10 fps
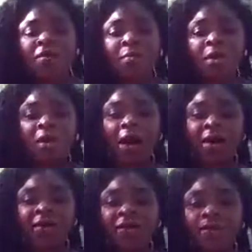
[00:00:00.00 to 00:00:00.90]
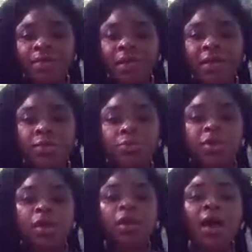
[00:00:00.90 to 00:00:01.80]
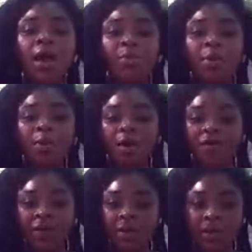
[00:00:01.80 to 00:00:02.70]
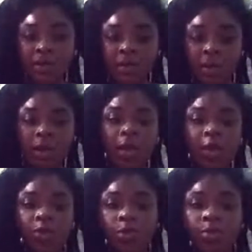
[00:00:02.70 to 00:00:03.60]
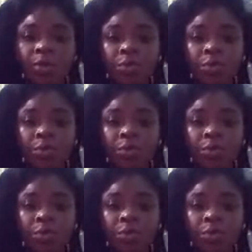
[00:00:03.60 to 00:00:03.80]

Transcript: from a lot of issues that a lot of people are facing today like you'll be